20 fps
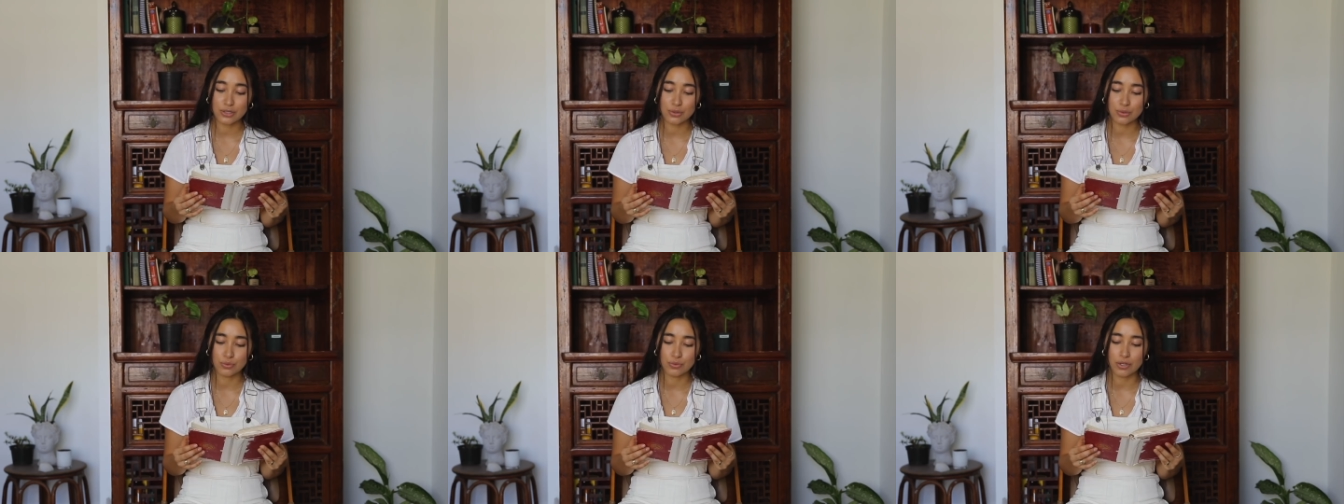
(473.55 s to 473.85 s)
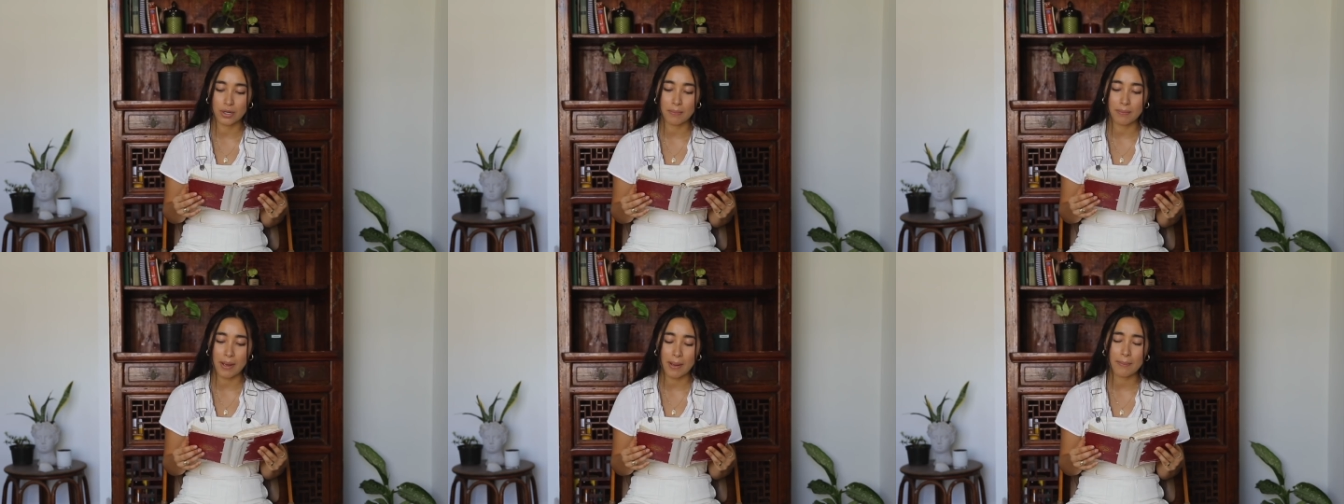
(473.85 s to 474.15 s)
to
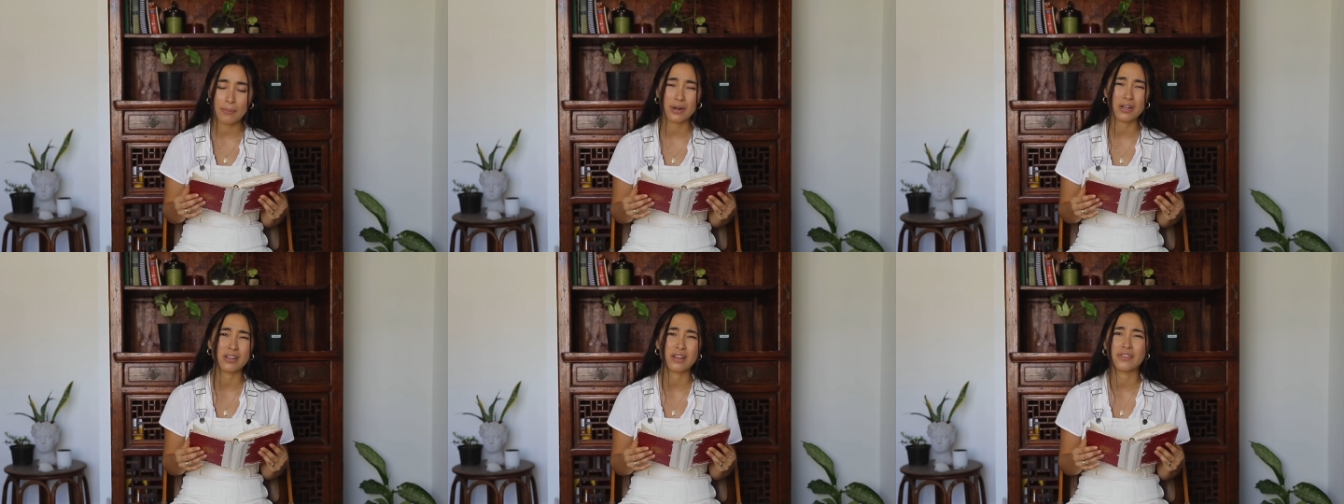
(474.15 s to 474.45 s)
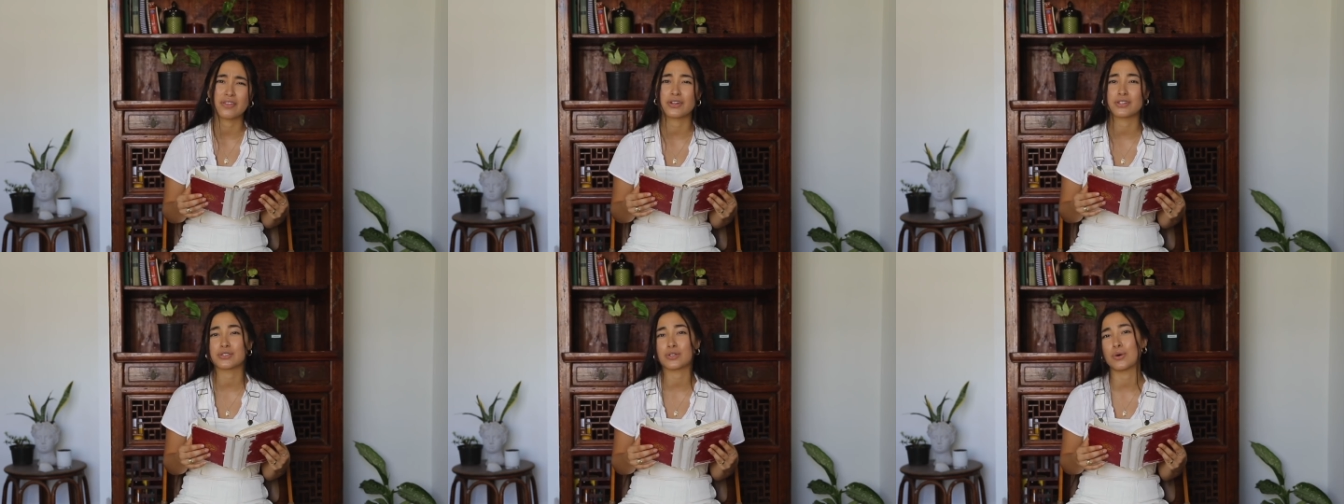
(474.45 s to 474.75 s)
remember
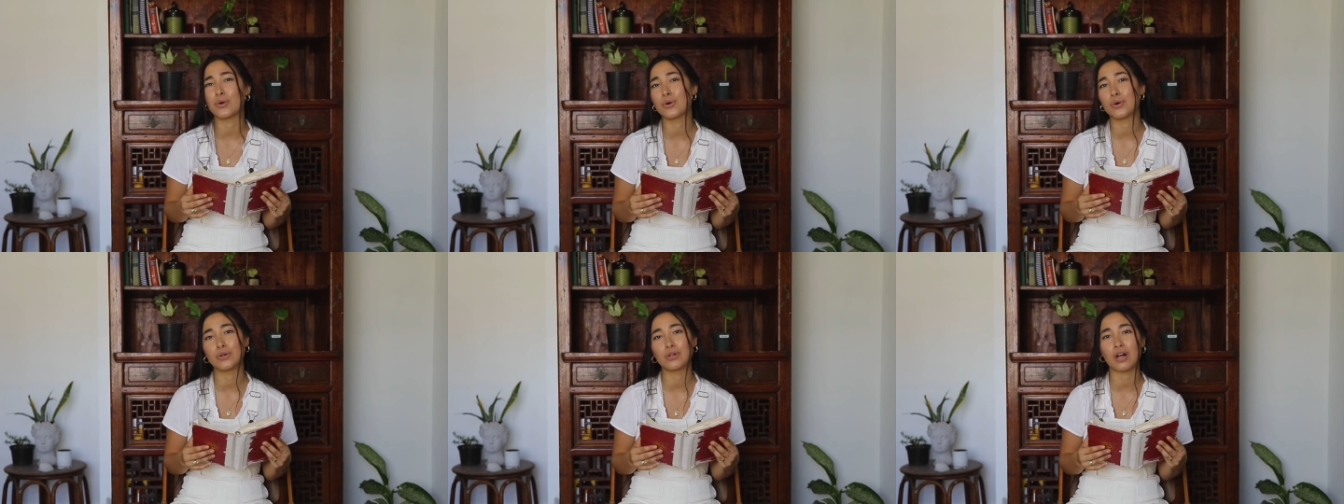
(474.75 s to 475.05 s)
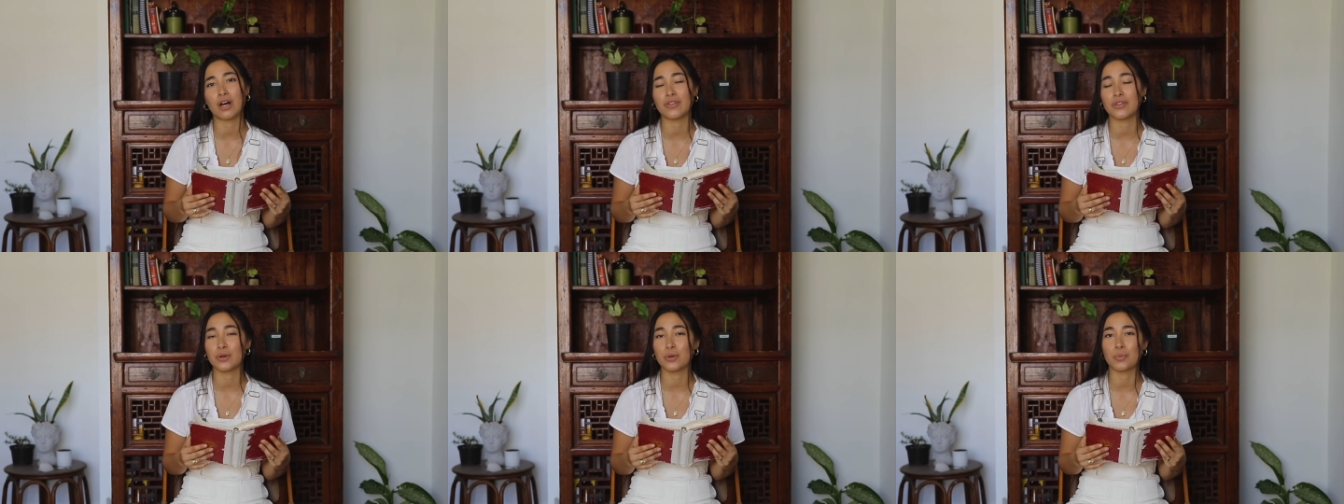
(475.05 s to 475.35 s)
that there's a
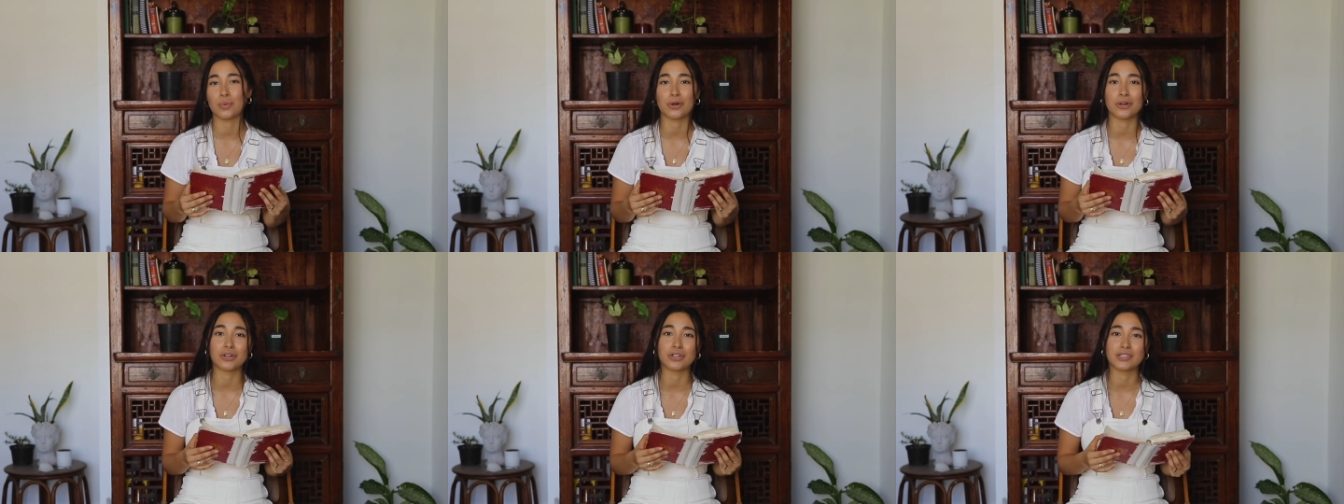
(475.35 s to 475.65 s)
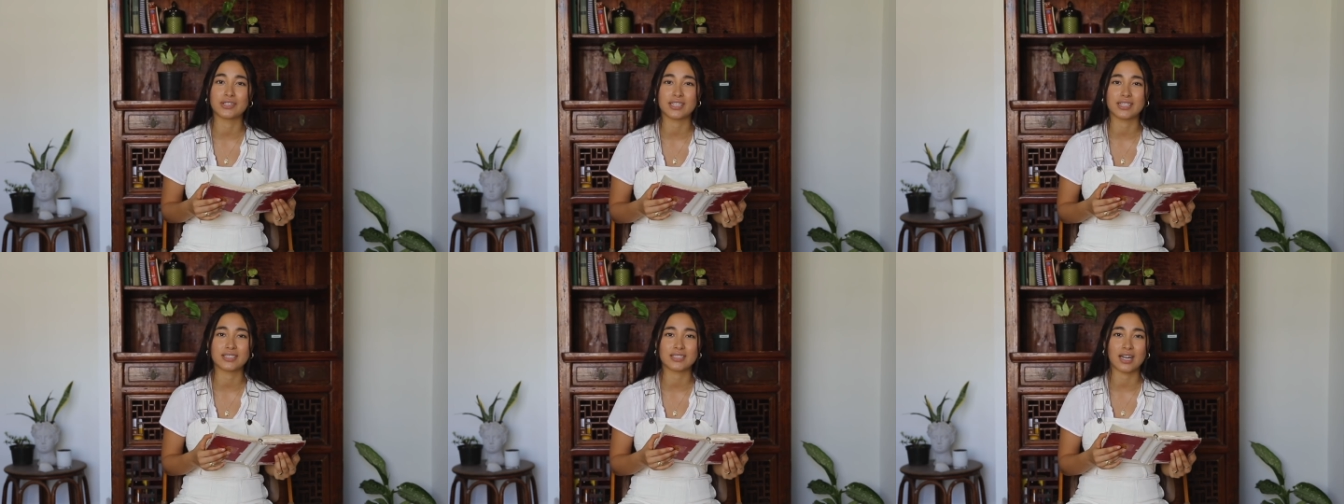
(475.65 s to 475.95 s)
whole other
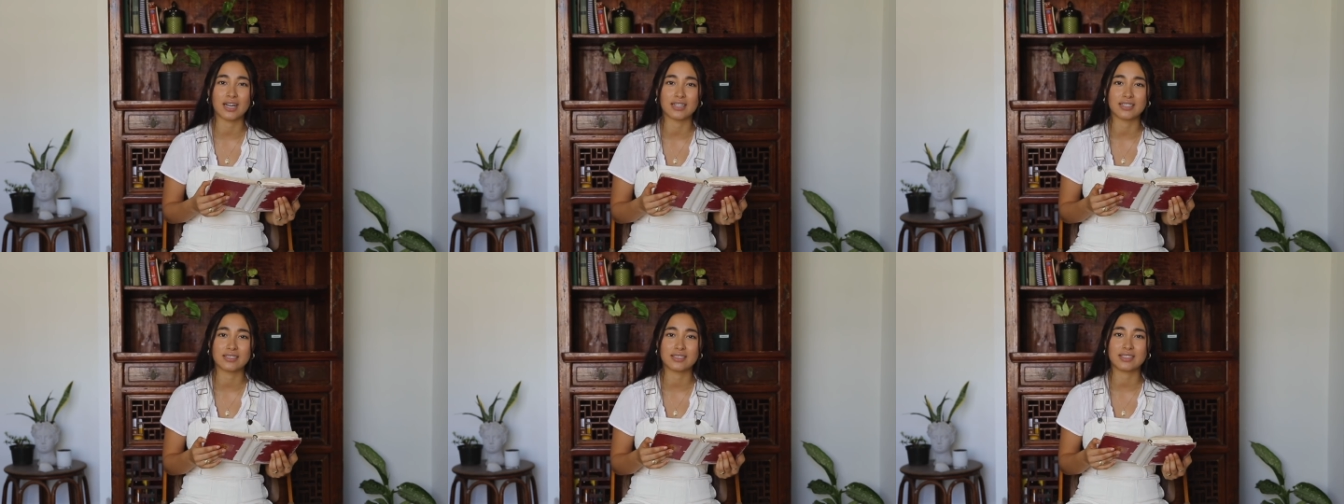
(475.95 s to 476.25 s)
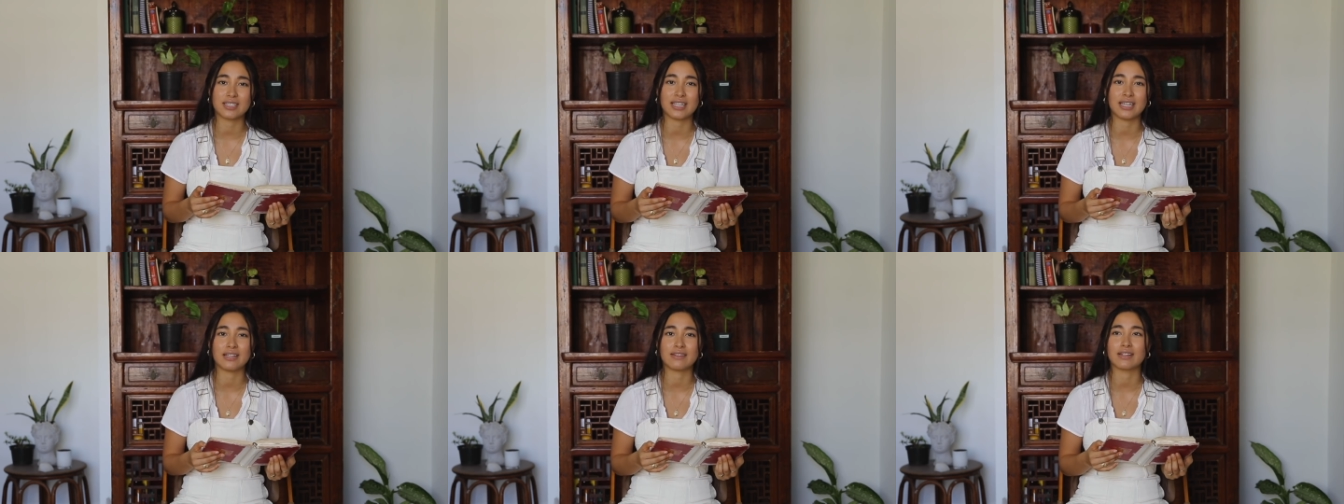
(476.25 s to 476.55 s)
world that's
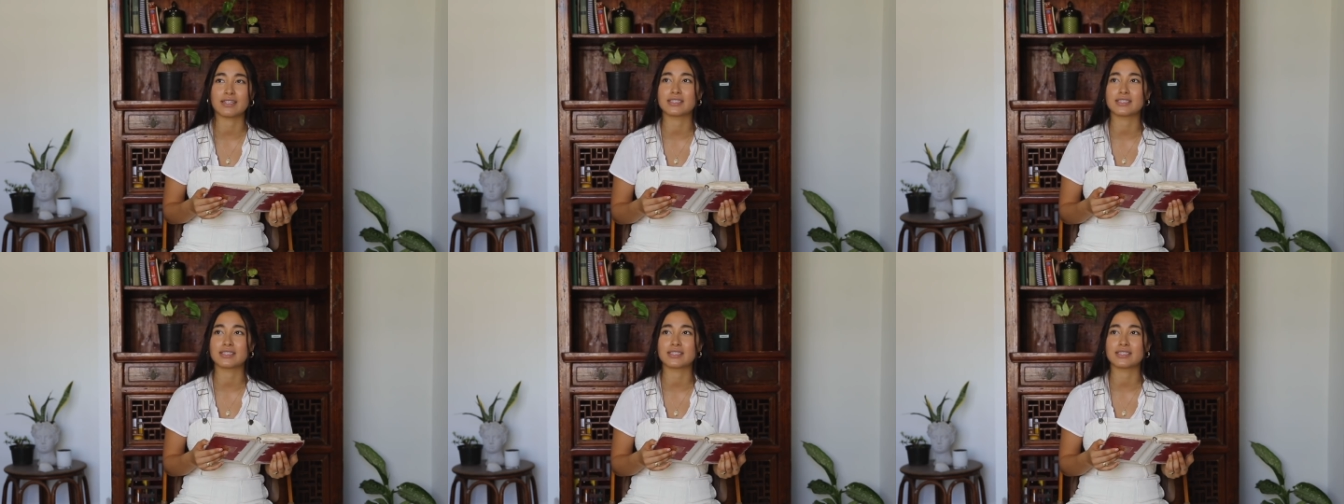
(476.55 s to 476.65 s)
unseen,